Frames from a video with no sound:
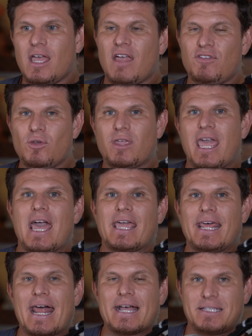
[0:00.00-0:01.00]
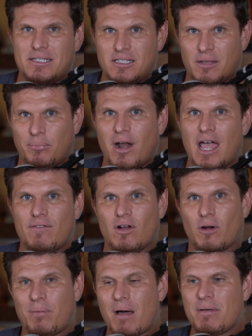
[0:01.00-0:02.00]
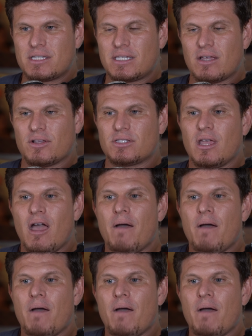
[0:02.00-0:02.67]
If you can't get access to the private or public sales,